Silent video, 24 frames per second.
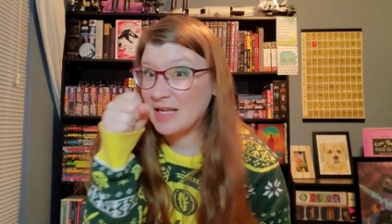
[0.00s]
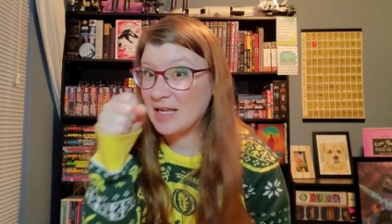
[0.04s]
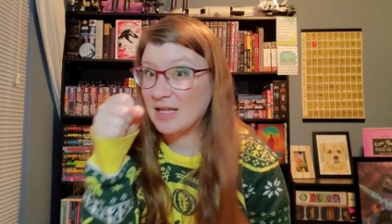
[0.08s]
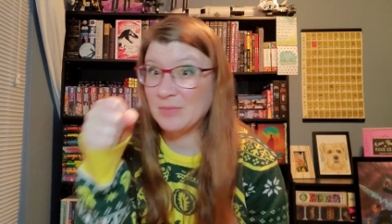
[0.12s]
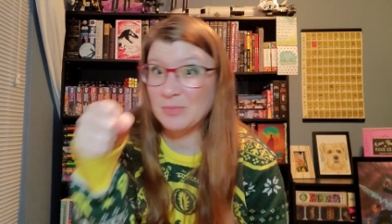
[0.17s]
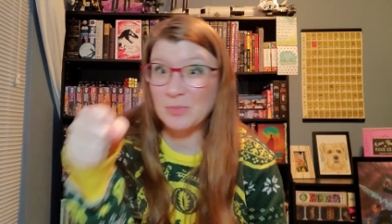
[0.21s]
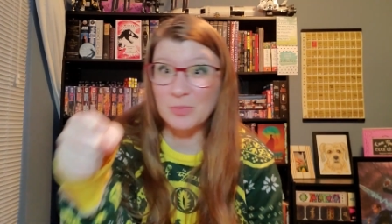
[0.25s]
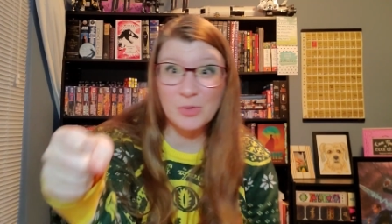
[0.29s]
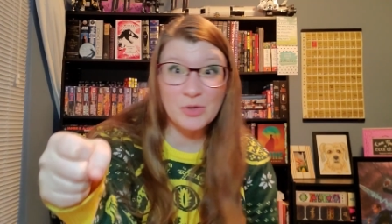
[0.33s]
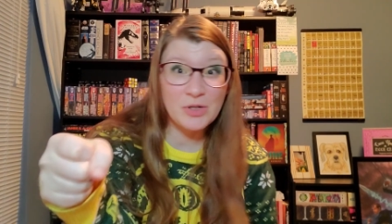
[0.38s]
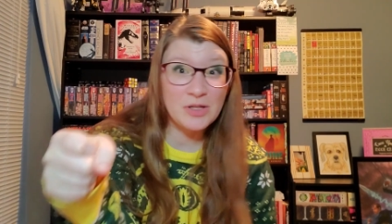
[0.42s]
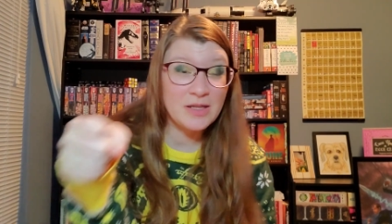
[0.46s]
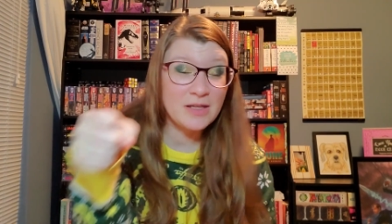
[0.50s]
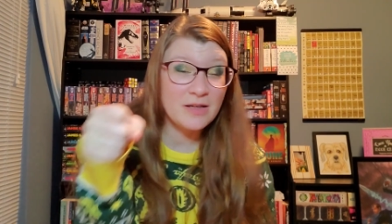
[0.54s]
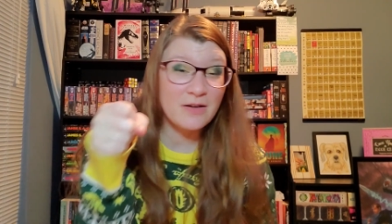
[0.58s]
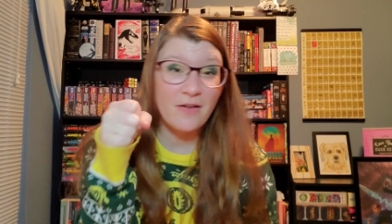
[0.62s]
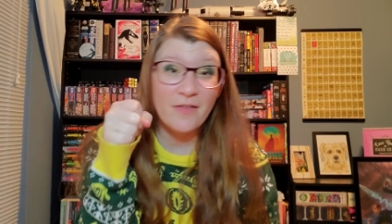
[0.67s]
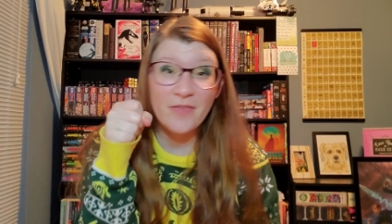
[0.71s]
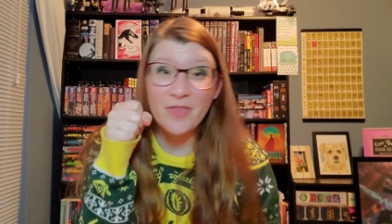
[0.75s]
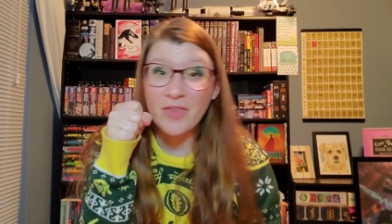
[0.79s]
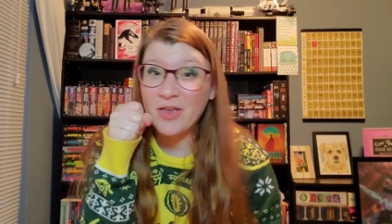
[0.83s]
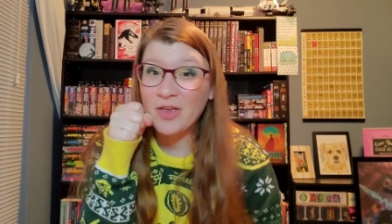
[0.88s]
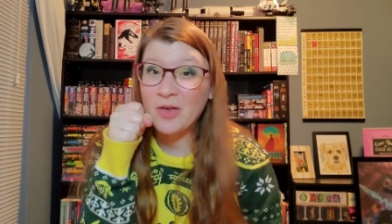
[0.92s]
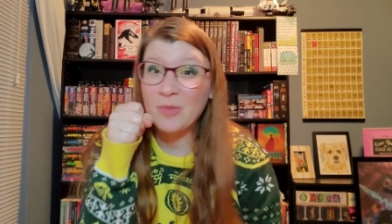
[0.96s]
and breathing
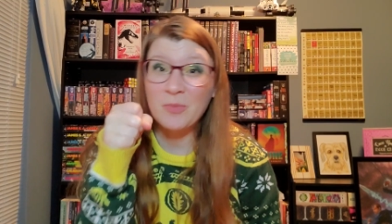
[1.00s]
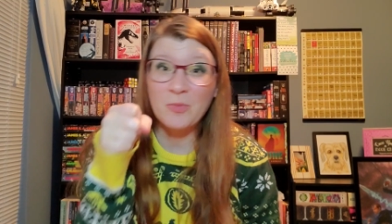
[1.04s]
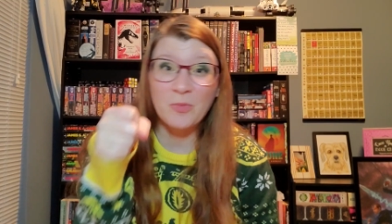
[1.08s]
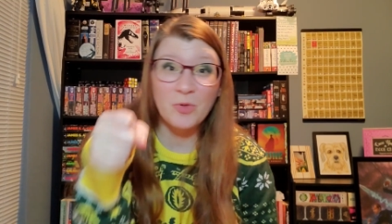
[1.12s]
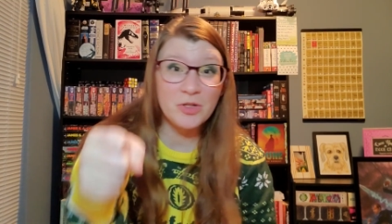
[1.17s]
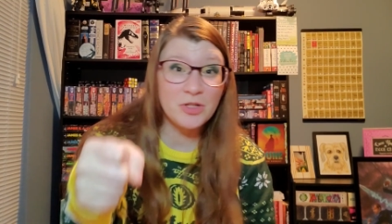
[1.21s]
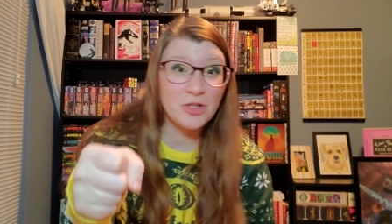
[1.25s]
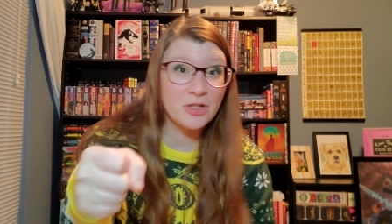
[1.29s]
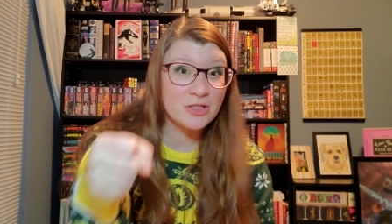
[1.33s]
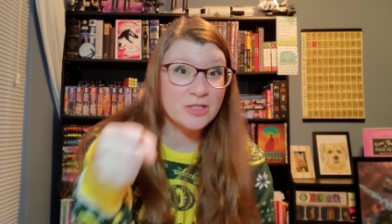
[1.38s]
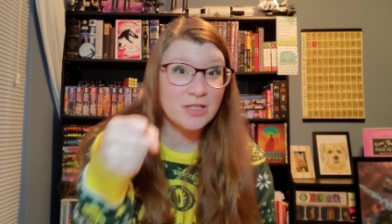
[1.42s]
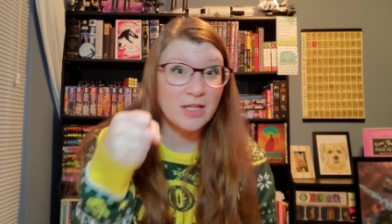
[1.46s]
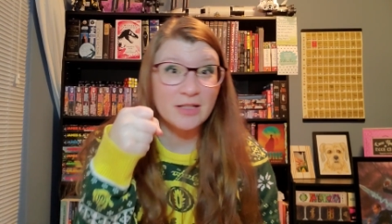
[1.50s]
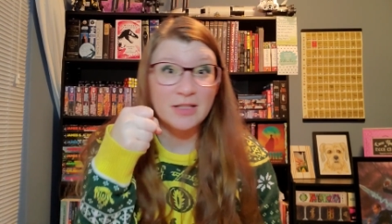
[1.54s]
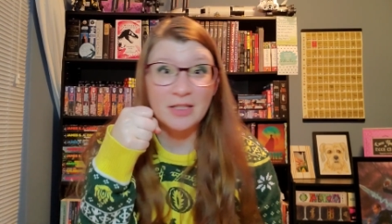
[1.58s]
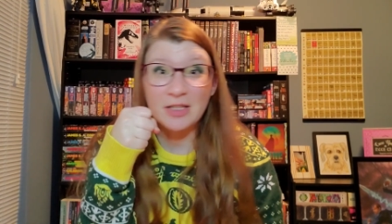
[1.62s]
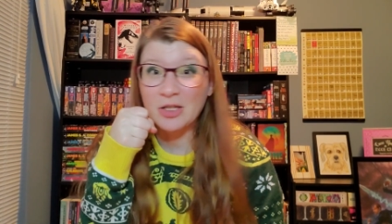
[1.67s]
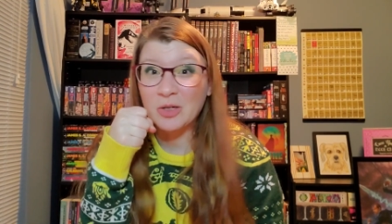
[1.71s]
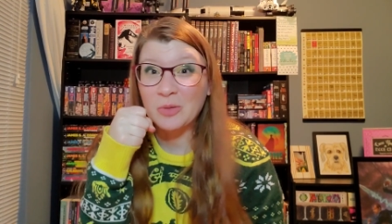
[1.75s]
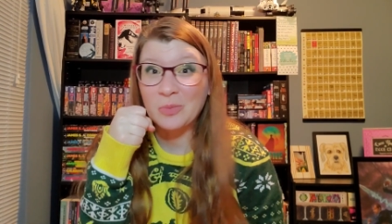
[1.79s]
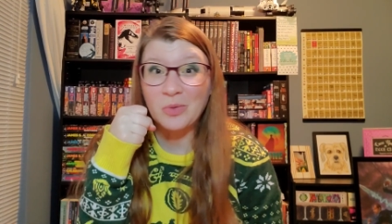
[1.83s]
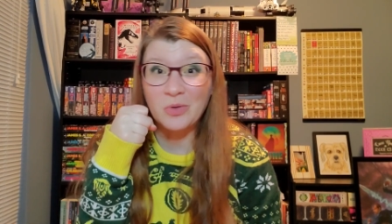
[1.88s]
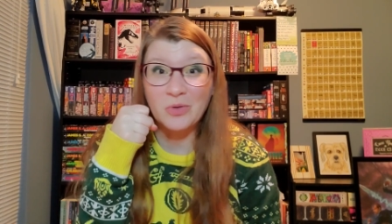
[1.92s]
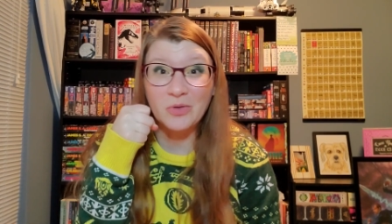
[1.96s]
on them when you're tugging
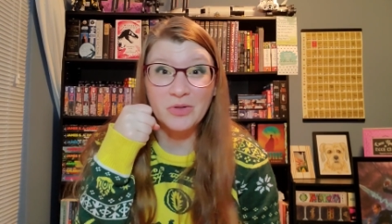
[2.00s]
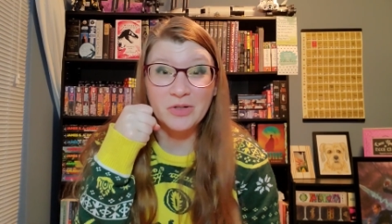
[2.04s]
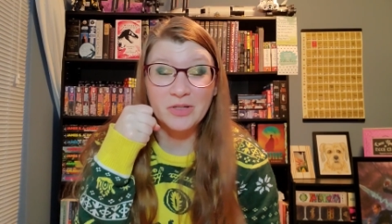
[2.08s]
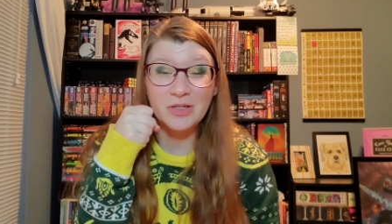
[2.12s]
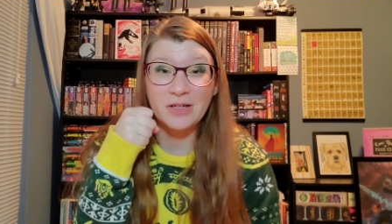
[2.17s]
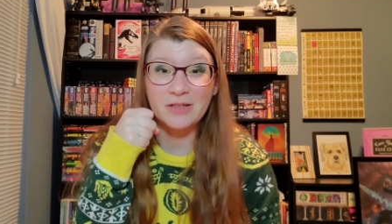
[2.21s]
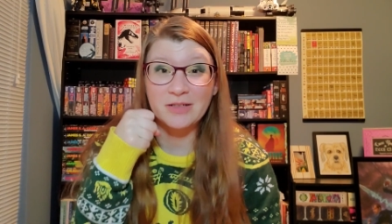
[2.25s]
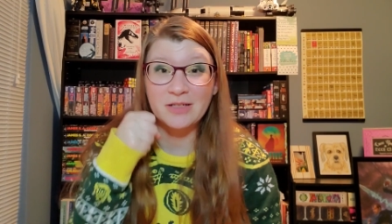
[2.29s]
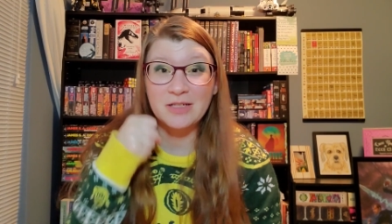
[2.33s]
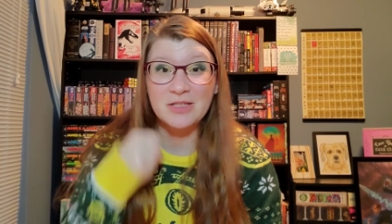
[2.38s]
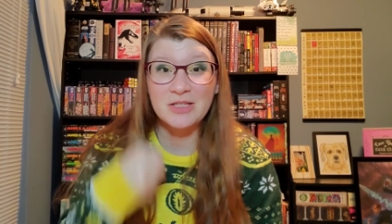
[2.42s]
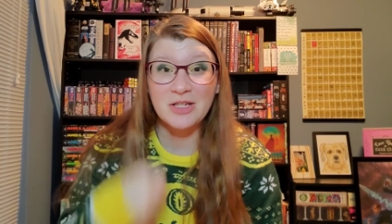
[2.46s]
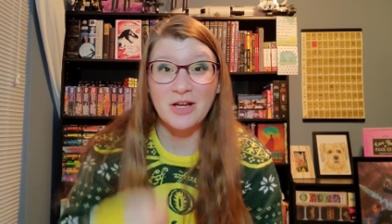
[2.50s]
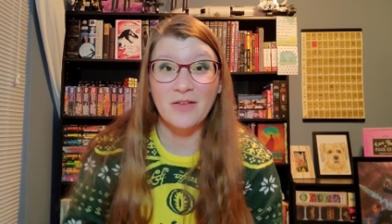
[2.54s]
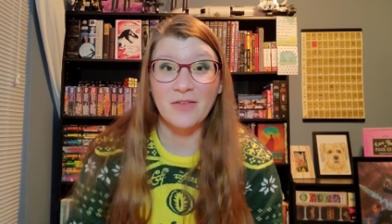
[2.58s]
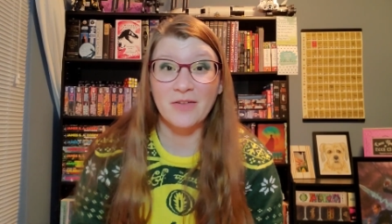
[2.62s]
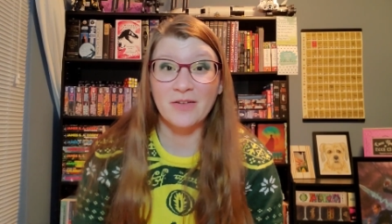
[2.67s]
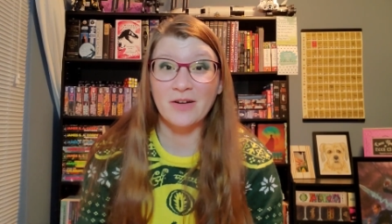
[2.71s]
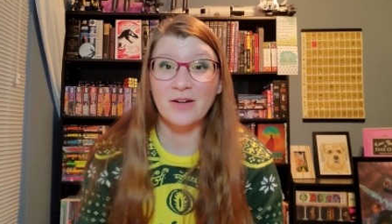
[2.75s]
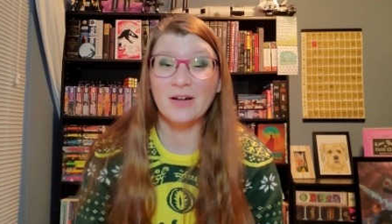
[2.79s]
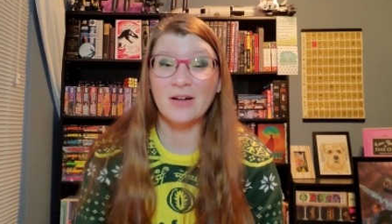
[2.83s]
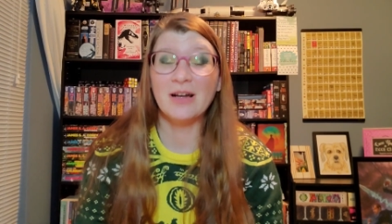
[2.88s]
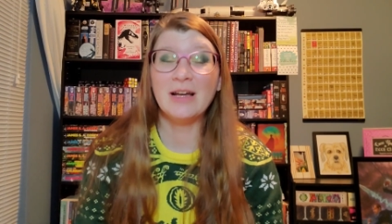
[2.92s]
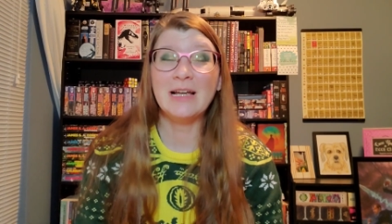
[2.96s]
and pulling on each
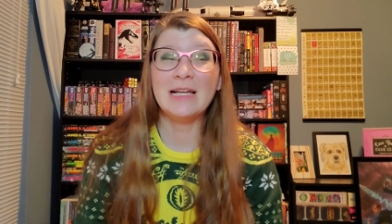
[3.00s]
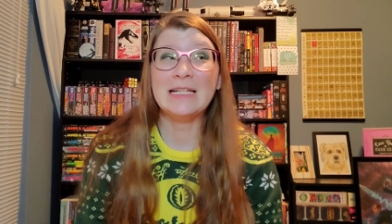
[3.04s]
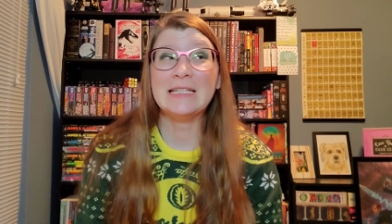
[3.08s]
other.